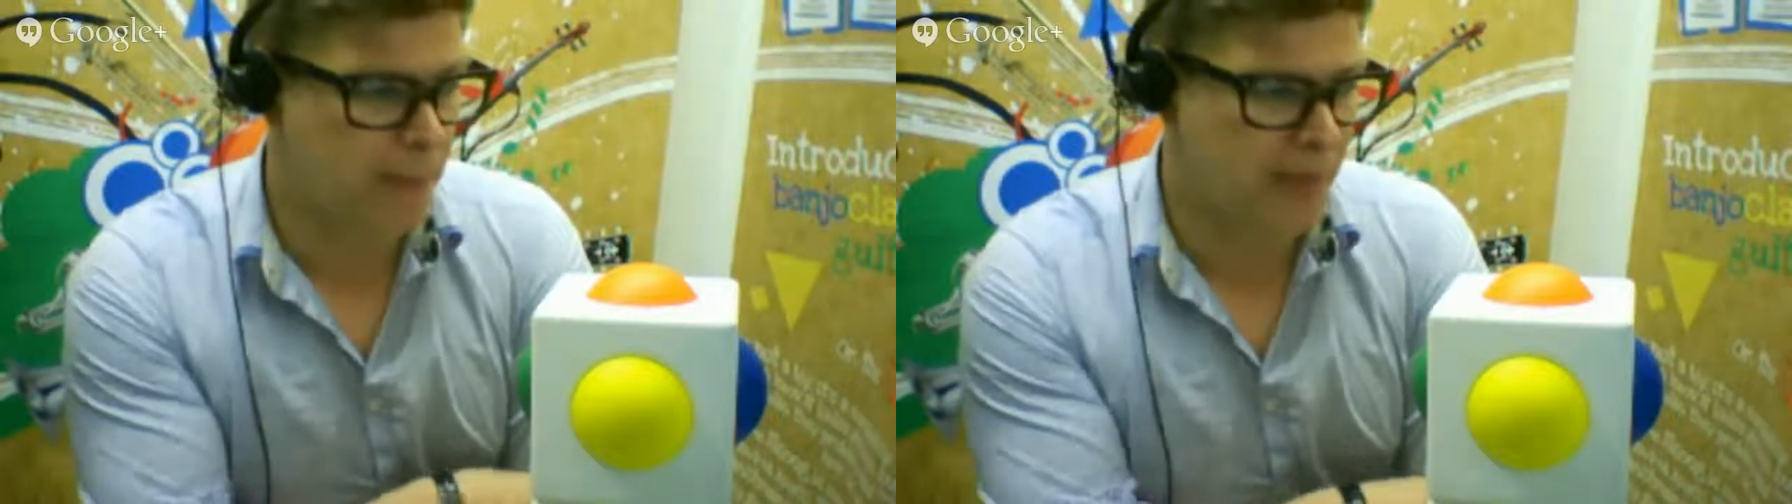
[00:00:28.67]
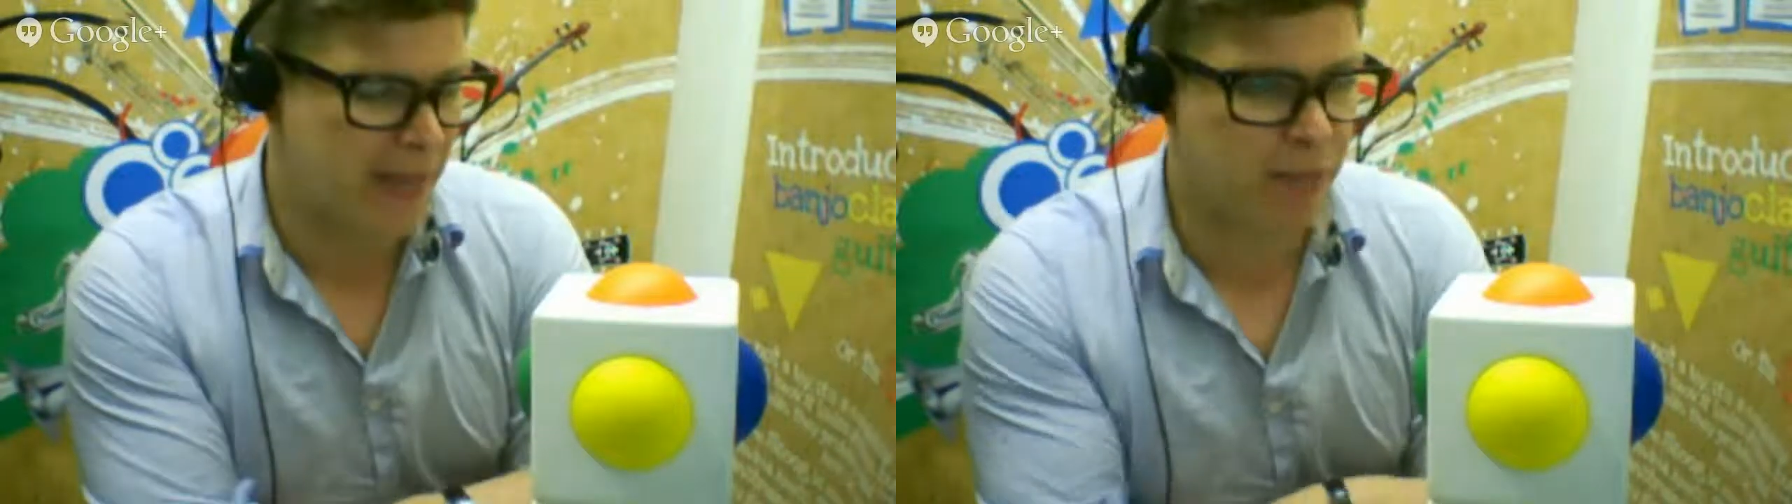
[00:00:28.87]

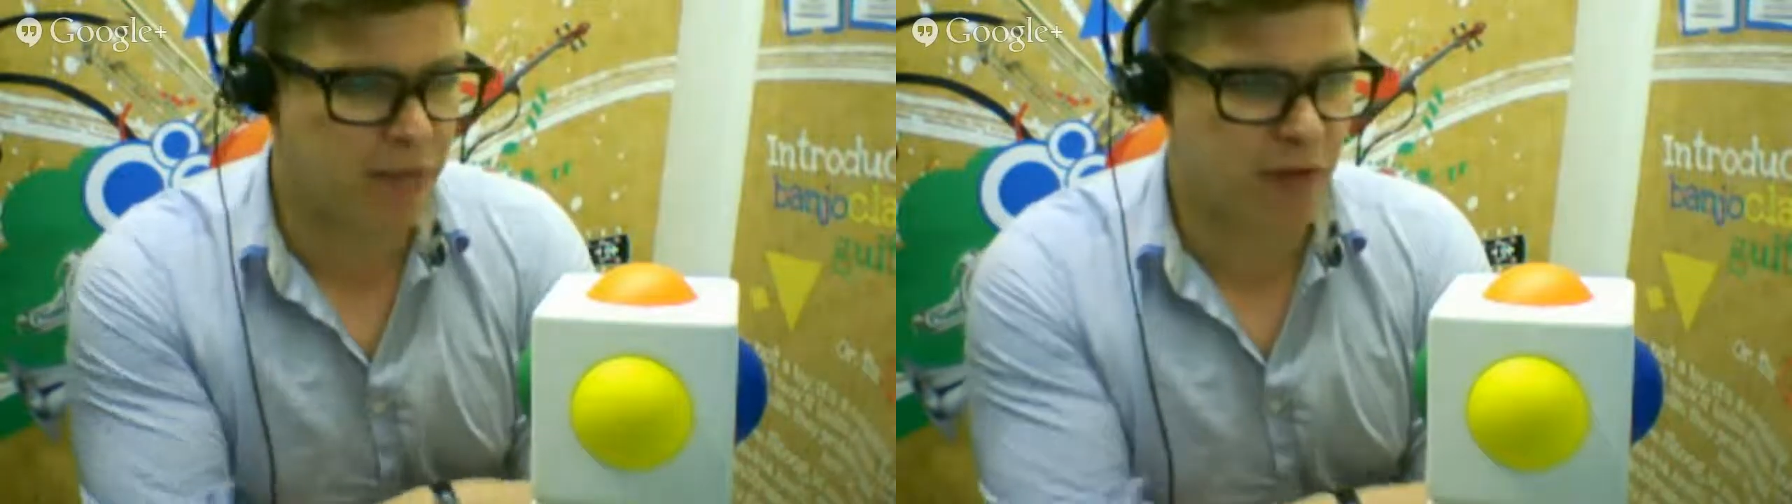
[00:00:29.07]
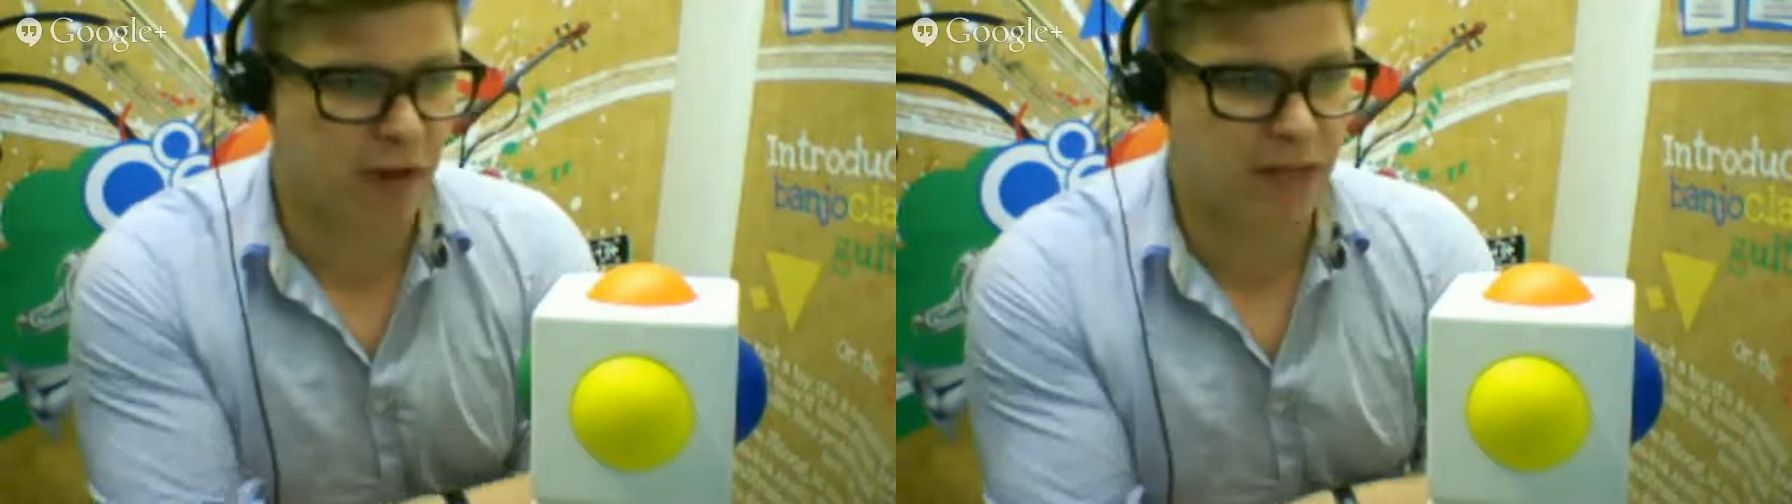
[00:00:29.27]

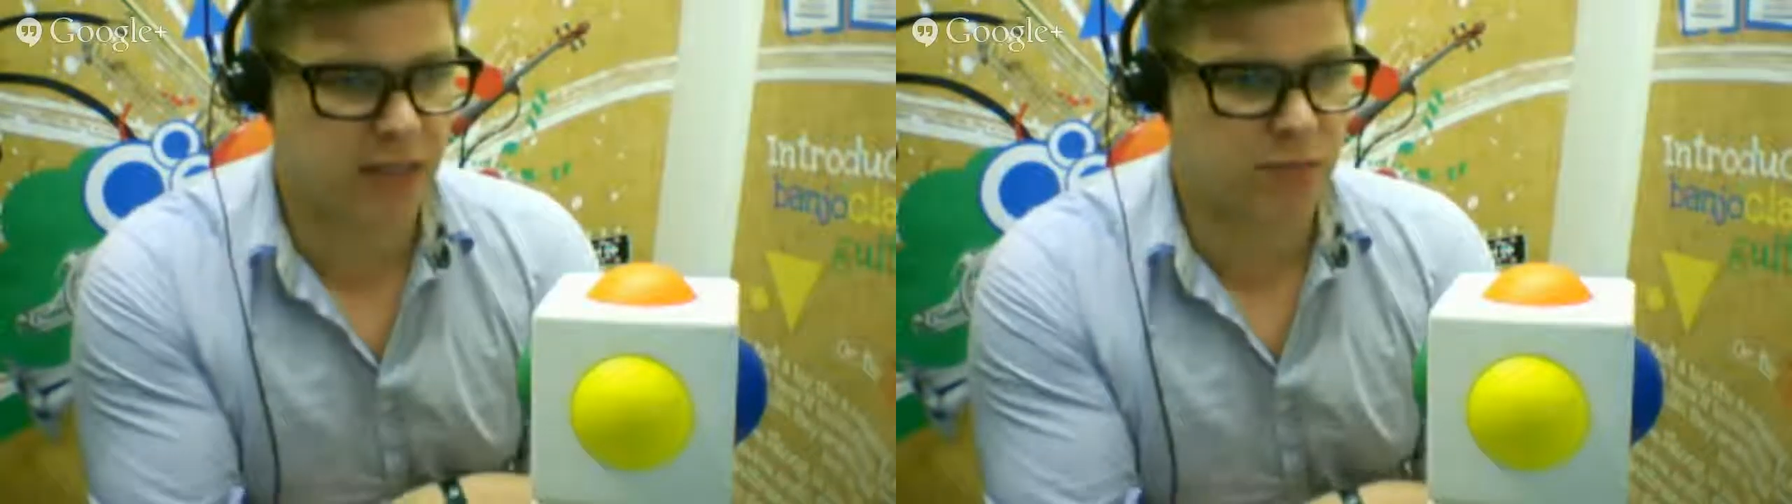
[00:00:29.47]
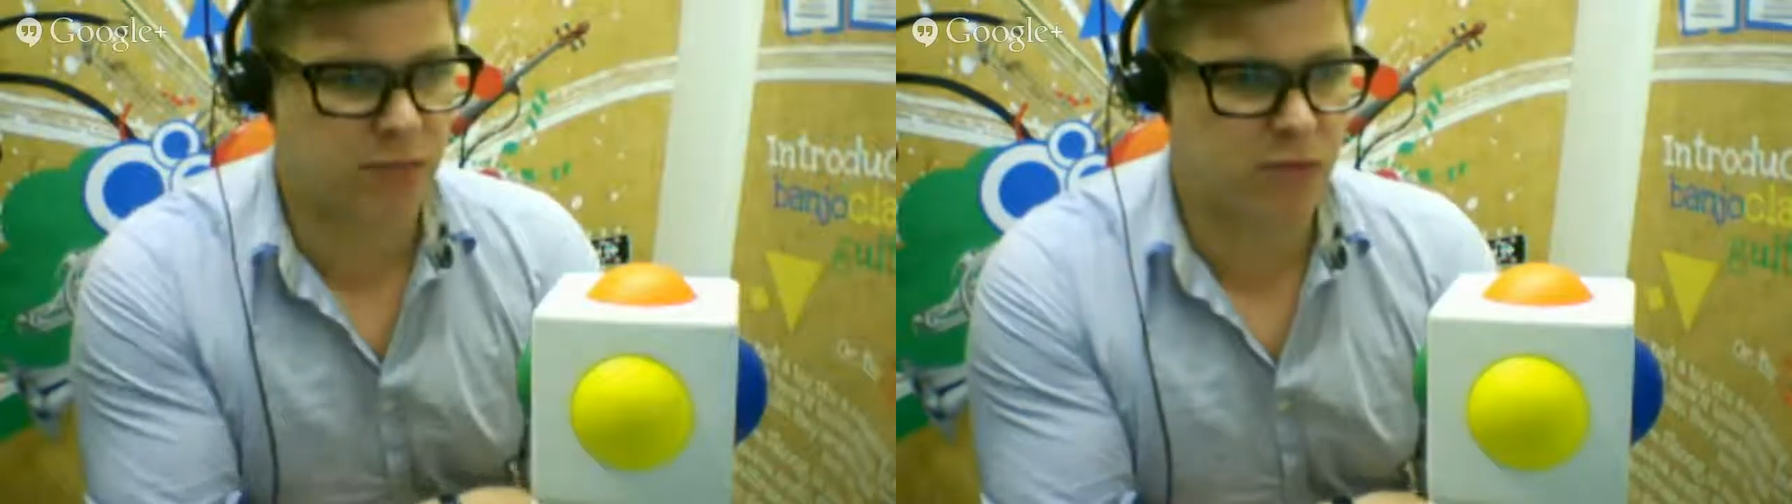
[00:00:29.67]

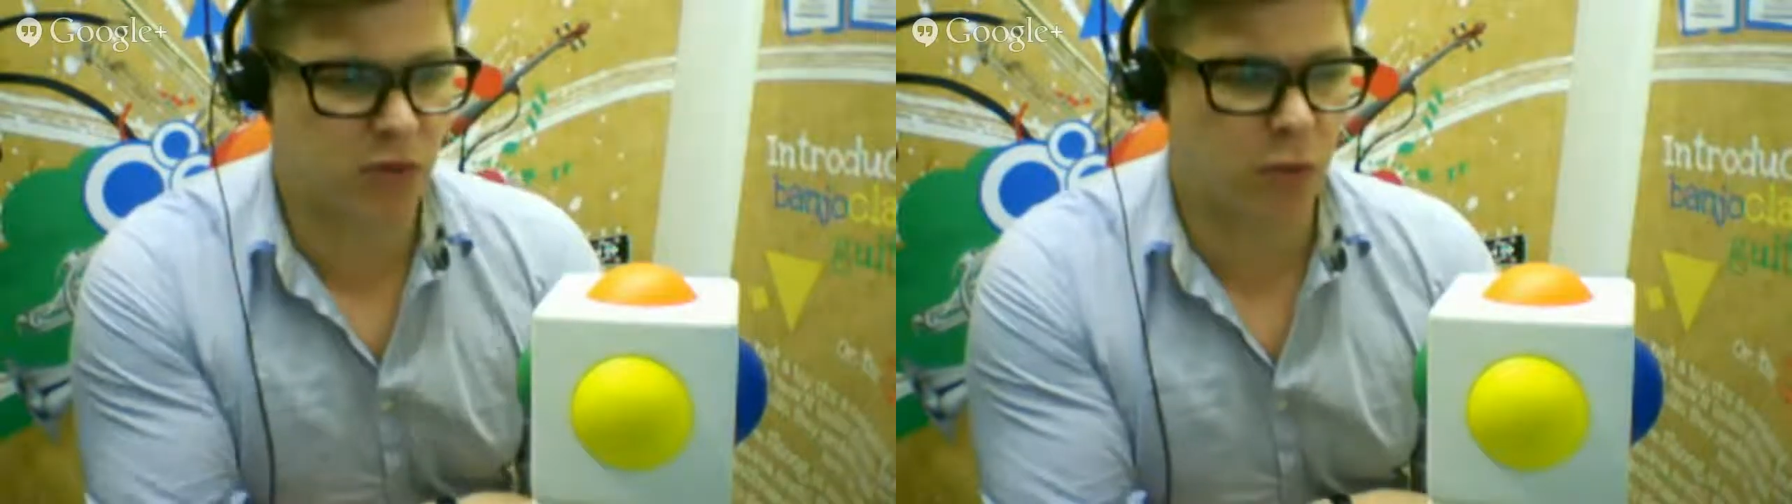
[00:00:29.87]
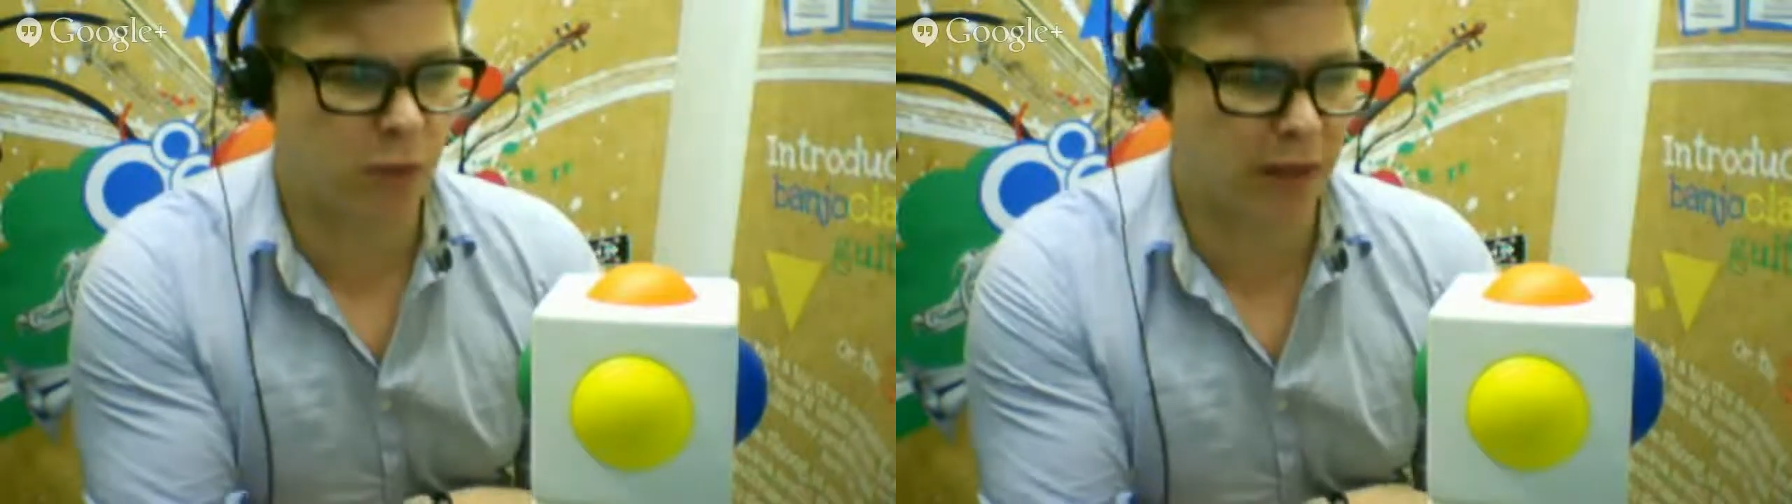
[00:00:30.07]
improvised
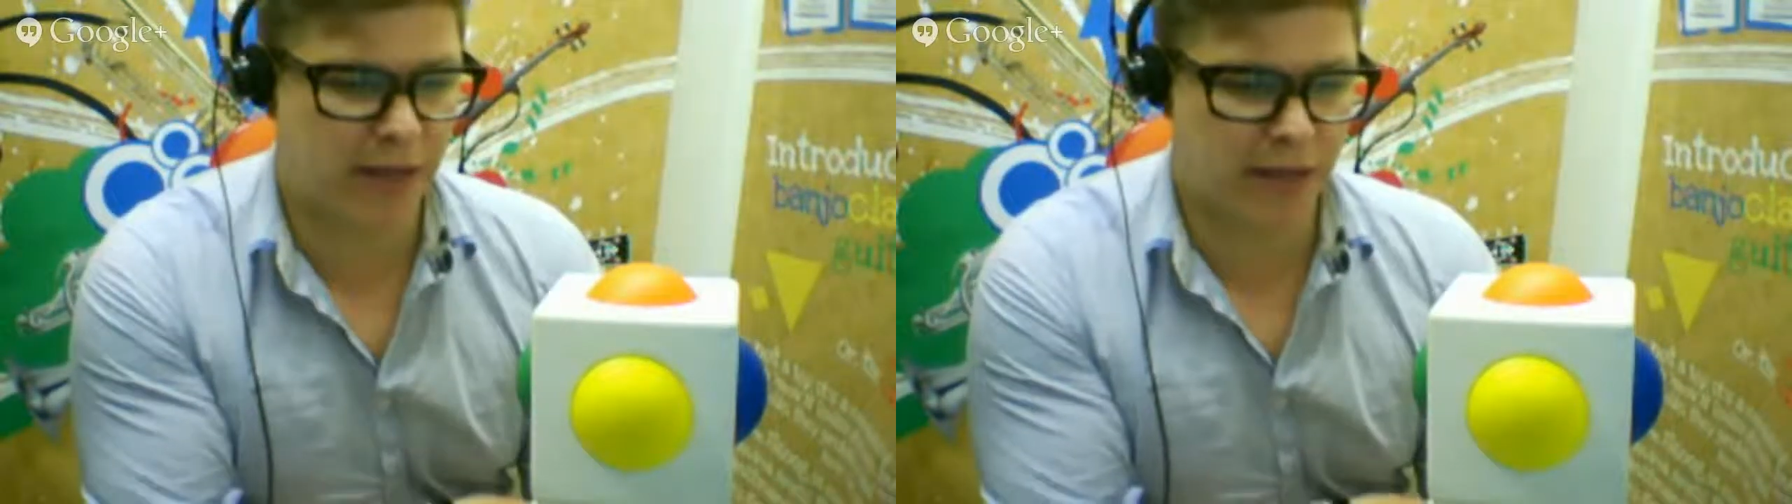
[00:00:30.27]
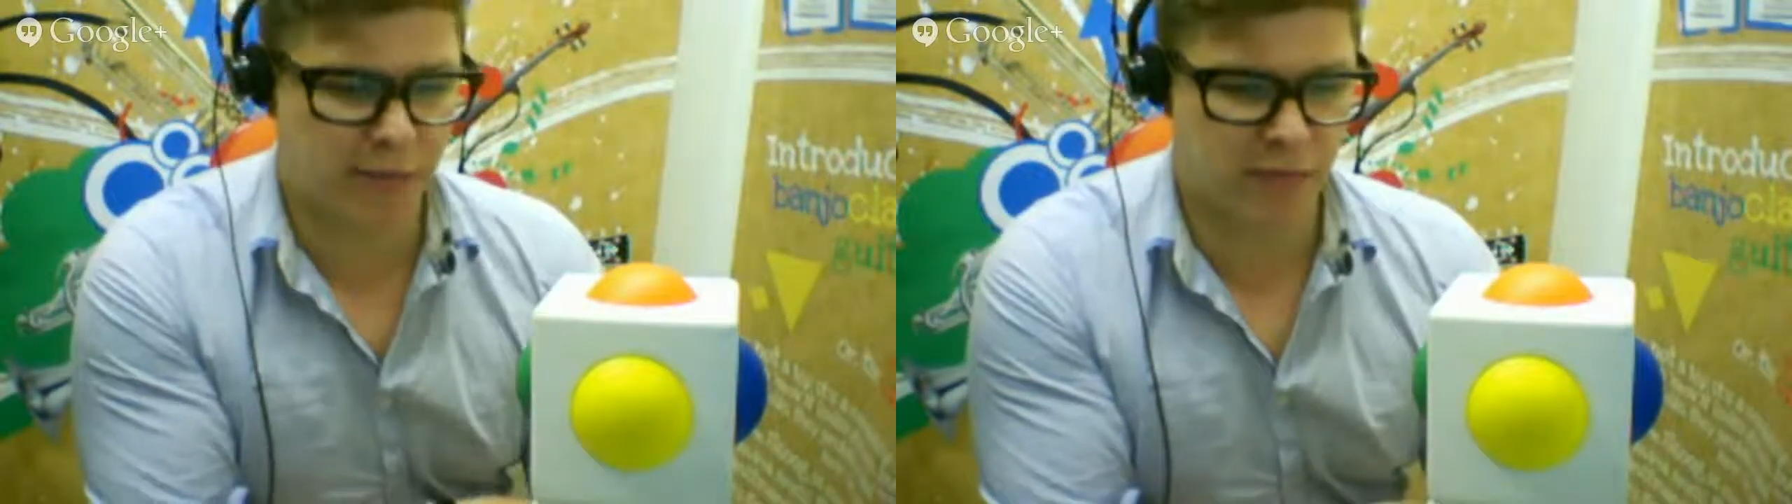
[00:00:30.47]
musical play
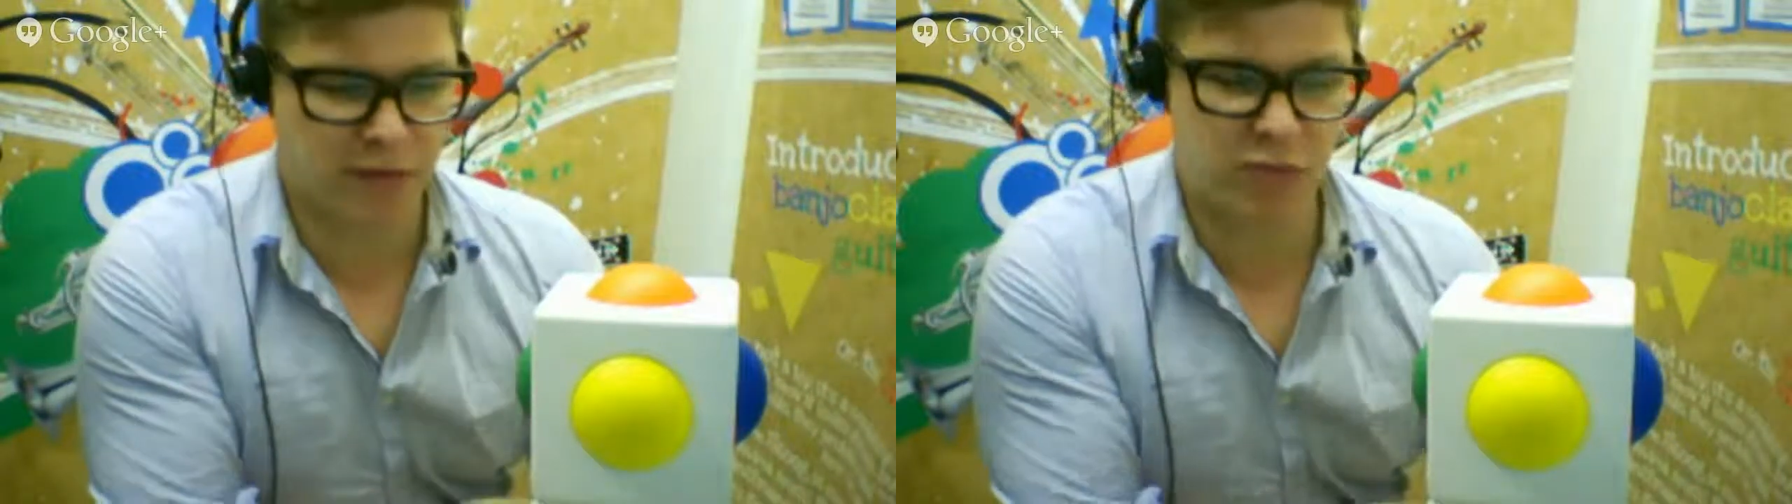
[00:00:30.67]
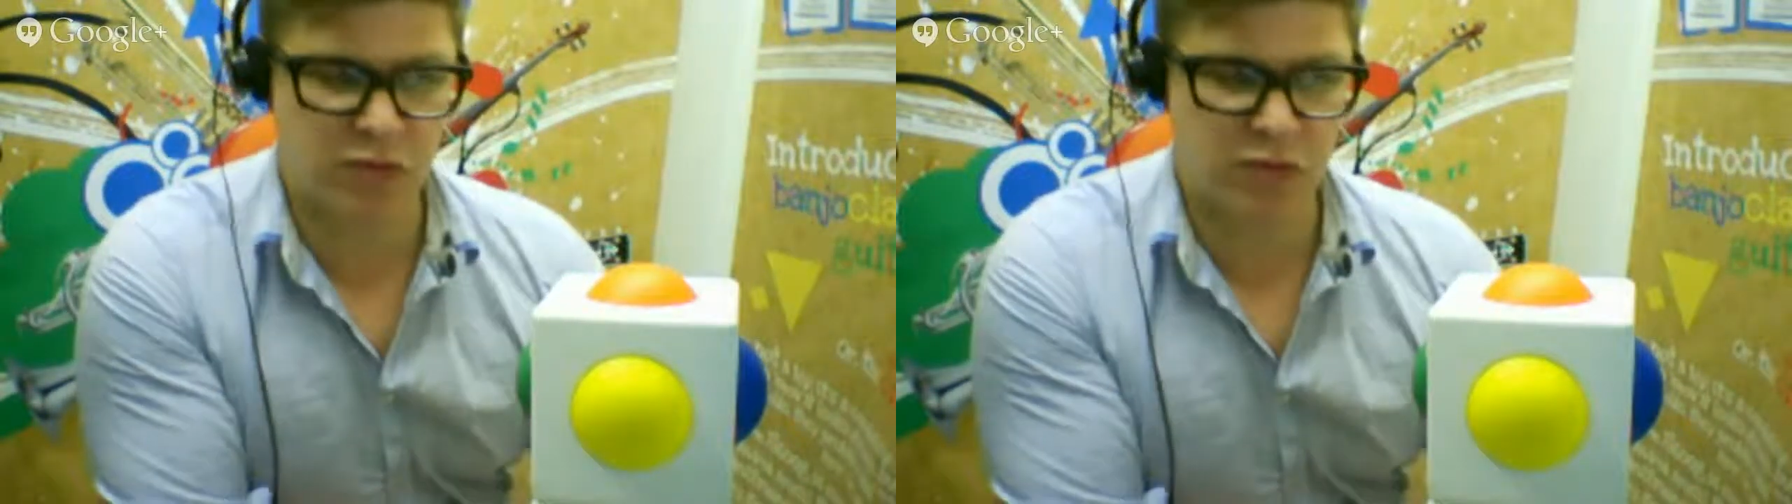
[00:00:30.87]
and improvised